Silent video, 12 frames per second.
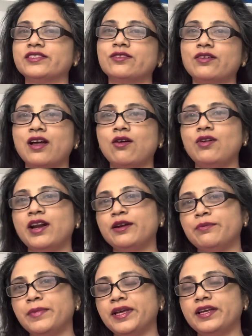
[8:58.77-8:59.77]
now let
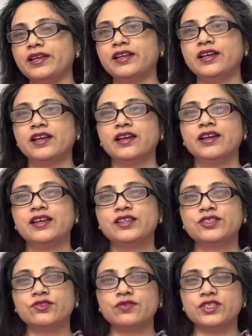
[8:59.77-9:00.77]
me
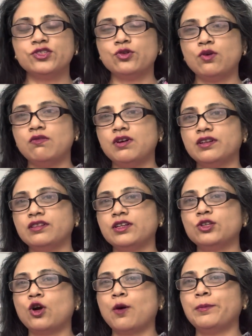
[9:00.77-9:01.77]
switch over the
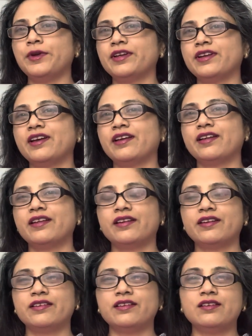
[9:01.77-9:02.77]
topic
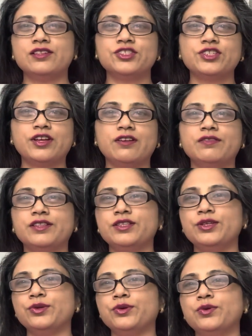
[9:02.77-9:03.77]
and share with
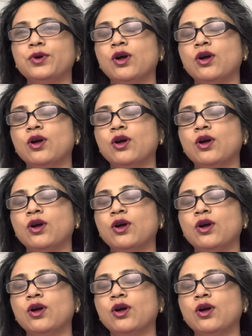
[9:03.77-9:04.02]
you